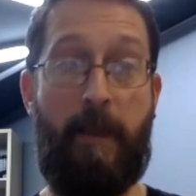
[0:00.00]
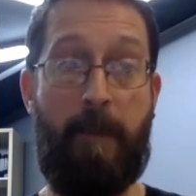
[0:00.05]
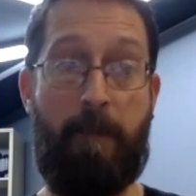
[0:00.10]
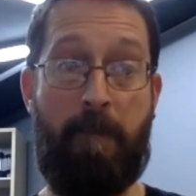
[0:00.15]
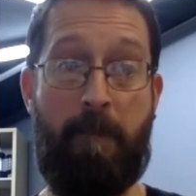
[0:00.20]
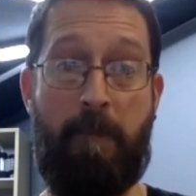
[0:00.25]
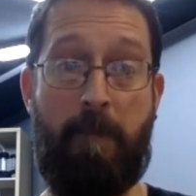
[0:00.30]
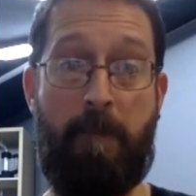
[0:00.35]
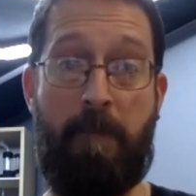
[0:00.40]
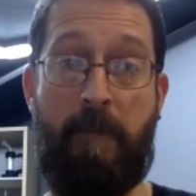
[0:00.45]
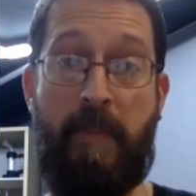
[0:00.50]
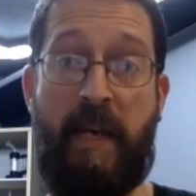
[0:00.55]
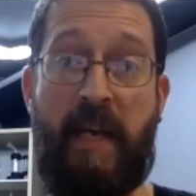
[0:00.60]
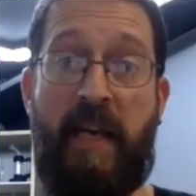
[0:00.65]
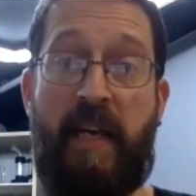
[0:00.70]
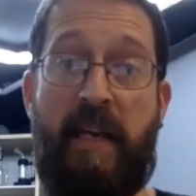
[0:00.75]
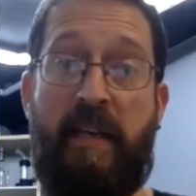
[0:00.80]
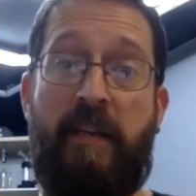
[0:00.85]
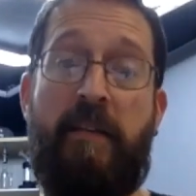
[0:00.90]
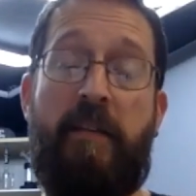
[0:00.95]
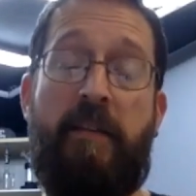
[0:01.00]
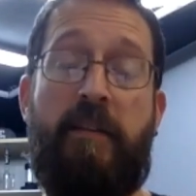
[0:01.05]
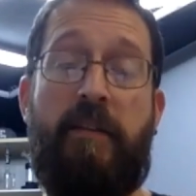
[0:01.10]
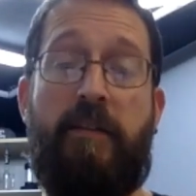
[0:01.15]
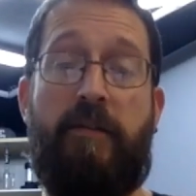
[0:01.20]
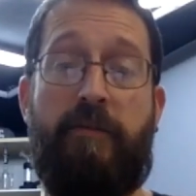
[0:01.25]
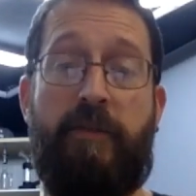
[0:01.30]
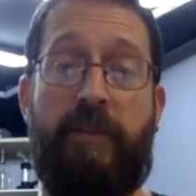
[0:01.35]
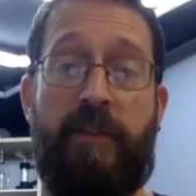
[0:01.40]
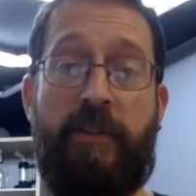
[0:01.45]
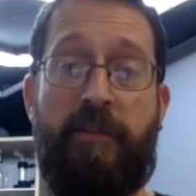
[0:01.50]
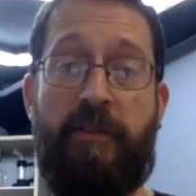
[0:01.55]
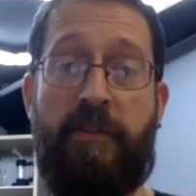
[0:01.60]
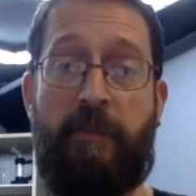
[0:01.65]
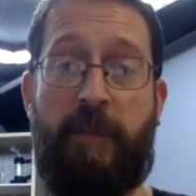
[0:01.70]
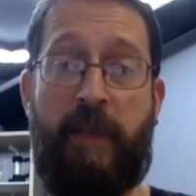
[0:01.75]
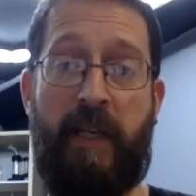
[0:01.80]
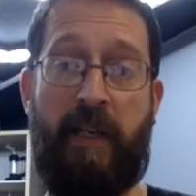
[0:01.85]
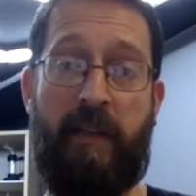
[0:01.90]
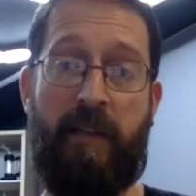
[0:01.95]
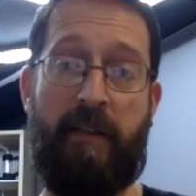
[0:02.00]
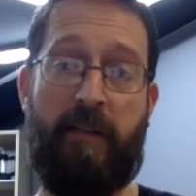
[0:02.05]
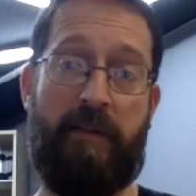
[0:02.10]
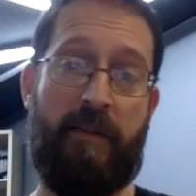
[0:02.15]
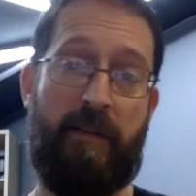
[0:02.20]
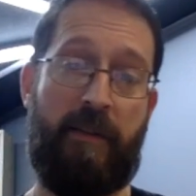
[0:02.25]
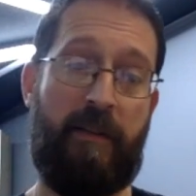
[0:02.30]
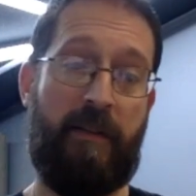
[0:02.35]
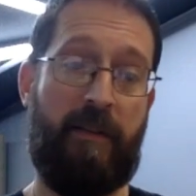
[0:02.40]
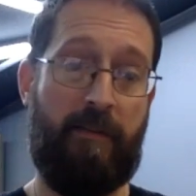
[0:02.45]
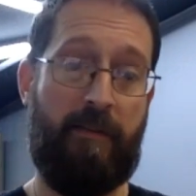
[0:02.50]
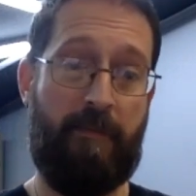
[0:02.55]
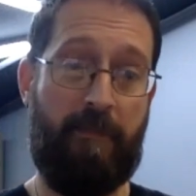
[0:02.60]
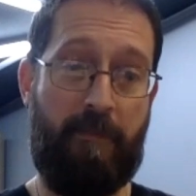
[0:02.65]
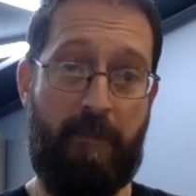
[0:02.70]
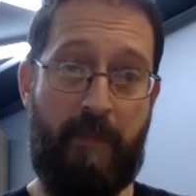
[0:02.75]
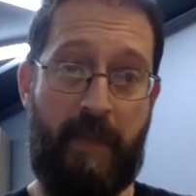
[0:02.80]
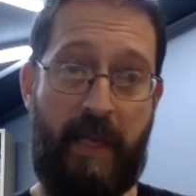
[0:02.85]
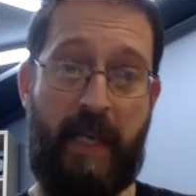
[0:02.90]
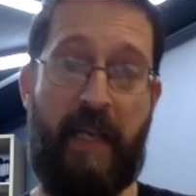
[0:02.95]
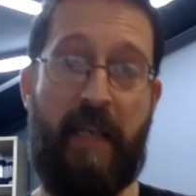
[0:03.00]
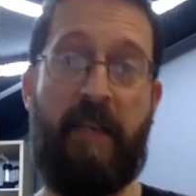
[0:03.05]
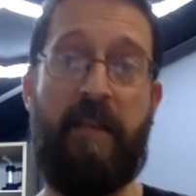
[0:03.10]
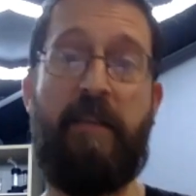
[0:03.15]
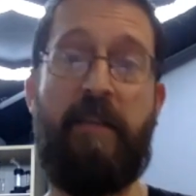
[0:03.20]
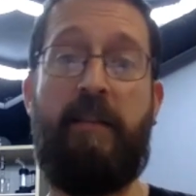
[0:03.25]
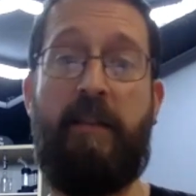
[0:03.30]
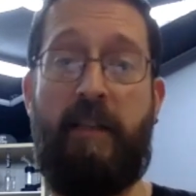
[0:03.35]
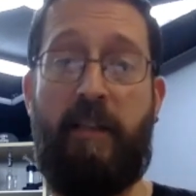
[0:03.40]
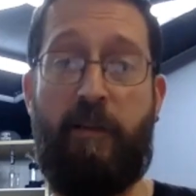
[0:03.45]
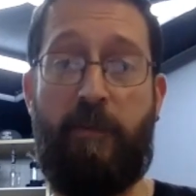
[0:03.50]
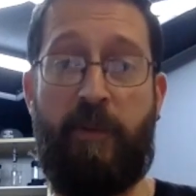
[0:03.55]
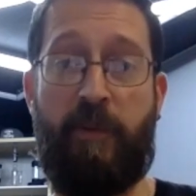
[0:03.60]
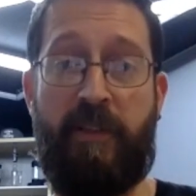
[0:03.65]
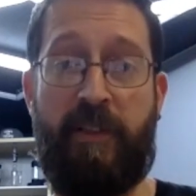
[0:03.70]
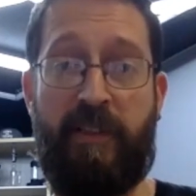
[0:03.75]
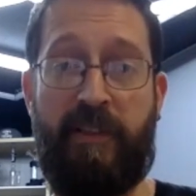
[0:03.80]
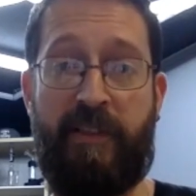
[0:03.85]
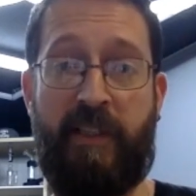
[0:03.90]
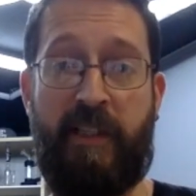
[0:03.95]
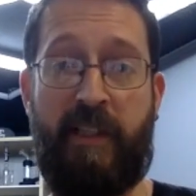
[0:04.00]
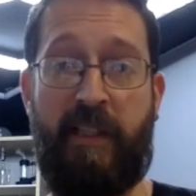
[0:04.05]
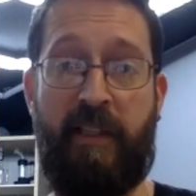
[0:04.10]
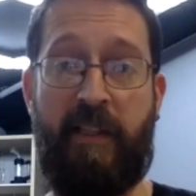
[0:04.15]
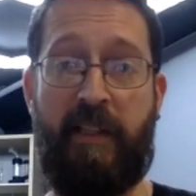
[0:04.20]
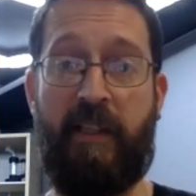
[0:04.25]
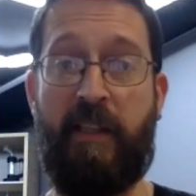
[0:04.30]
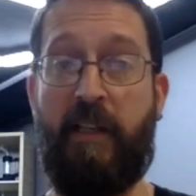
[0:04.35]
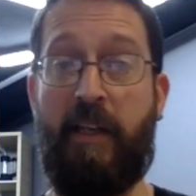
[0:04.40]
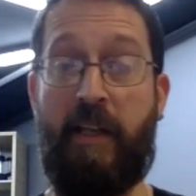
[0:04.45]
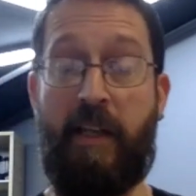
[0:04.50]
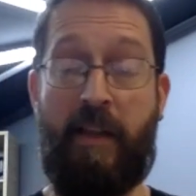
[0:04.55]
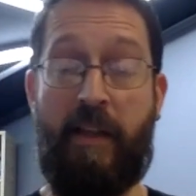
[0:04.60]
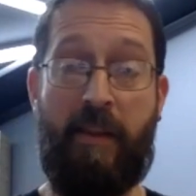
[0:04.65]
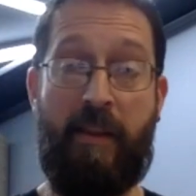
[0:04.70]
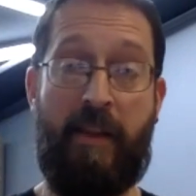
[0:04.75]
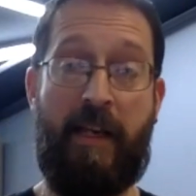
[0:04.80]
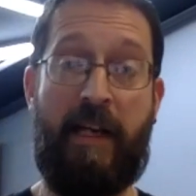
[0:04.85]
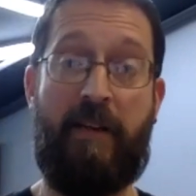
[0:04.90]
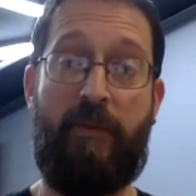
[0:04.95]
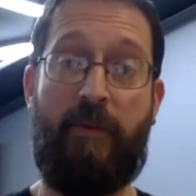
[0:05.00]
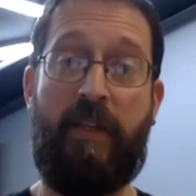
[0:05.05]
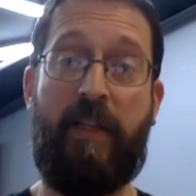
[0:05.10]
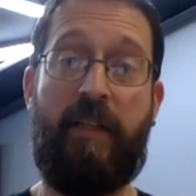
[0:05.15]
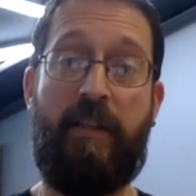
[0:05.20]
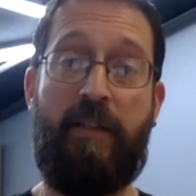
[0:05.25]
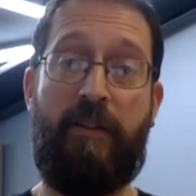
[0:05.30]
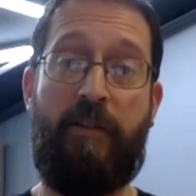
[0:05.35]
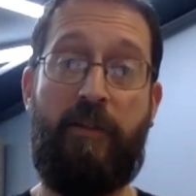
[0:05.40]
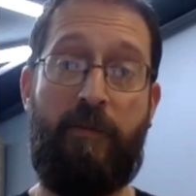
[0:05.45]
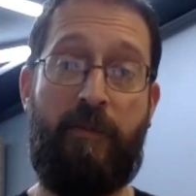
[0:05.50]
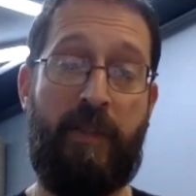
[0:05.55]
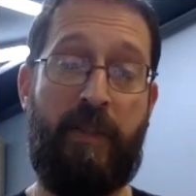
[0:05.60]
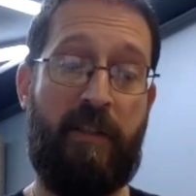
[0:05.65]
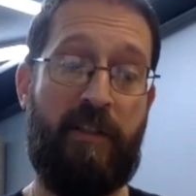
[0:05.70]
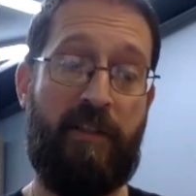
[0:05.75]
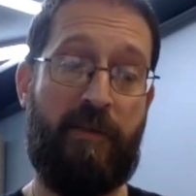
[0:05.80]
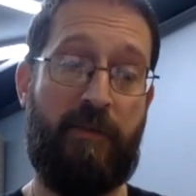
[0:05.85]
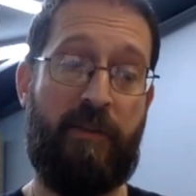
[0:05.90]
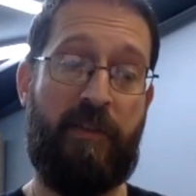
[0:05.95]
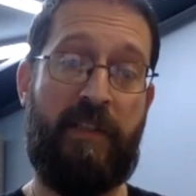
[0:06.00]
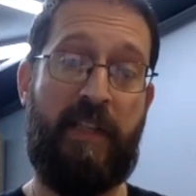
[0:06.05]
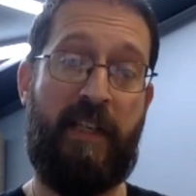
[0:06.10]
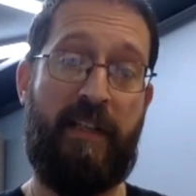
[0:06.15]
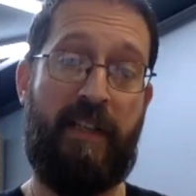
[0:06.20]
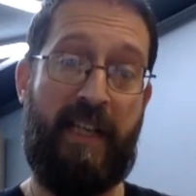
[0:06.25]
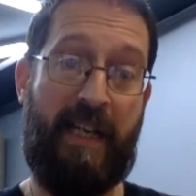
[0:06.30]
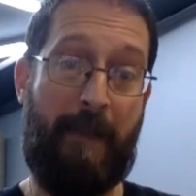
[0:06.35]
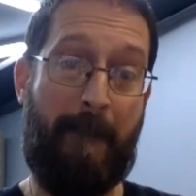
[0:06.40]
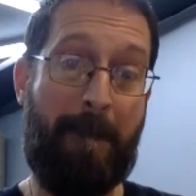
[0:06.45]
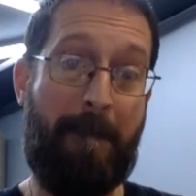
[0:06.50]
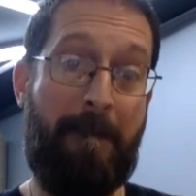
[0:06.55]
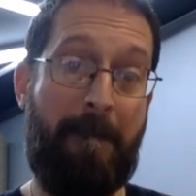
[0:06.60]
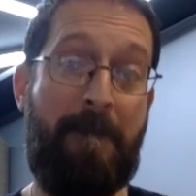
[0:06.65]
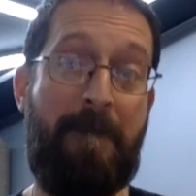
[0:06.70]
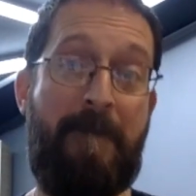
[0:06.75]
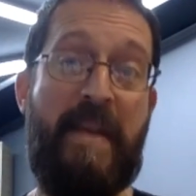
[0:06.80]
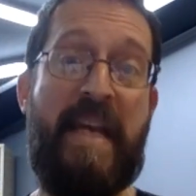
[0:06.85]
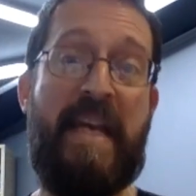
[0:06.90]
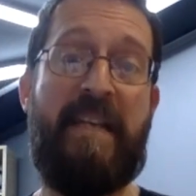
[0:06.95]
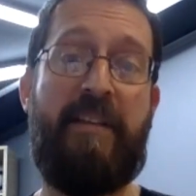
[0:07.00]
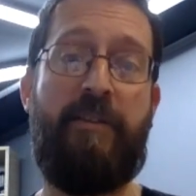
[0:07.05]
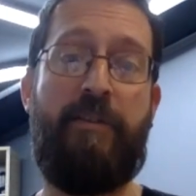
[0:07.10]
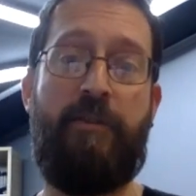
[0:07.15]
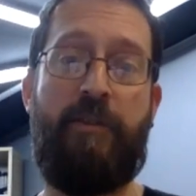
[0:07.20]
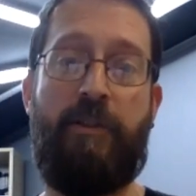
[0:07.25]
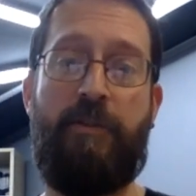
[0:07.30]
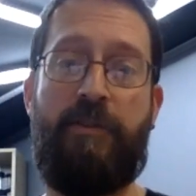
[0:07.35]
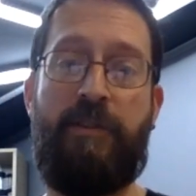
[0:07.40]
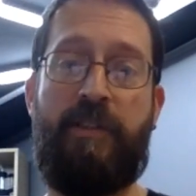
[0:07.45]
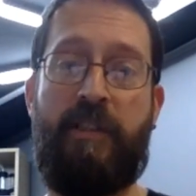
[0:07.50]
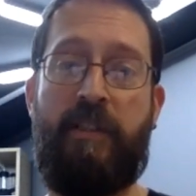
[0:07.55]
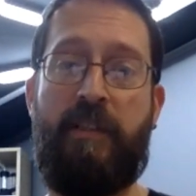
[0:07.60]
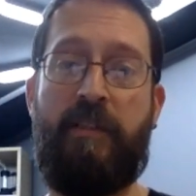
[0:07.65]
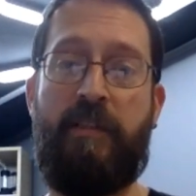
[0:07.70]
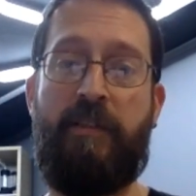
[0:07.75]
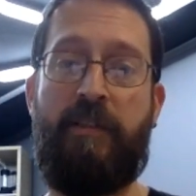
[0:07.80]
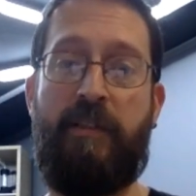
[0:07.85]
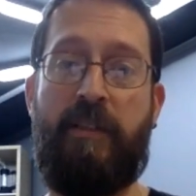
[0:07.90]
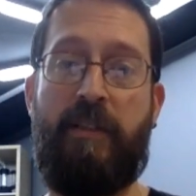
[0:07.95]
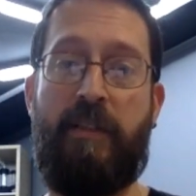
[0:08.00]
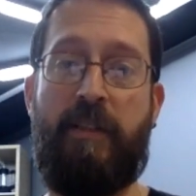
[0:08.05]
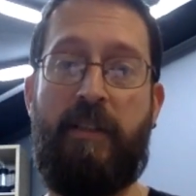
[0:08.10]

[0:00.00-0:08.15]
May reduce pain, may help with anxiety. That we can do because we're saying that it may do those things,